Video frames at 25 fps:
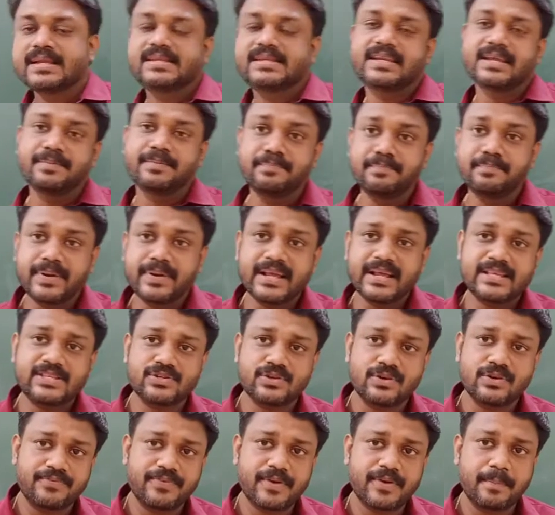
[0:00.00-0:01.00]

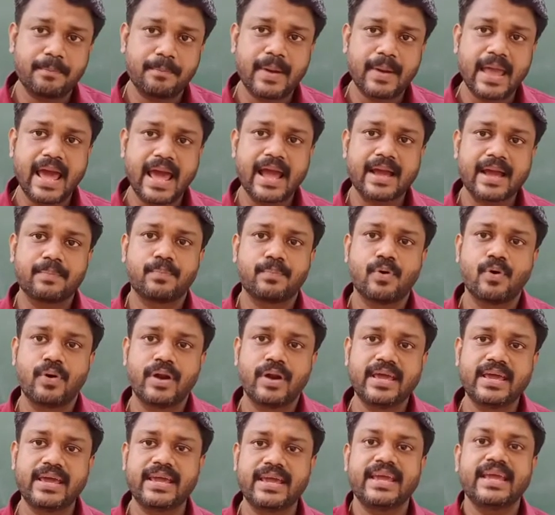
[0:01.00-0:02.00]
temperature of a black
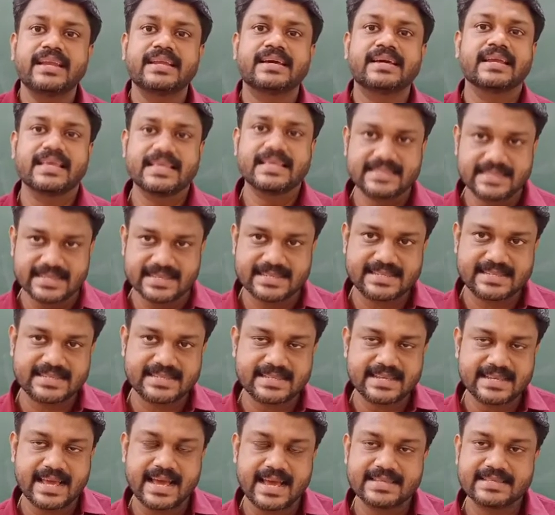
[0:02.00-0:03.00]
body increases,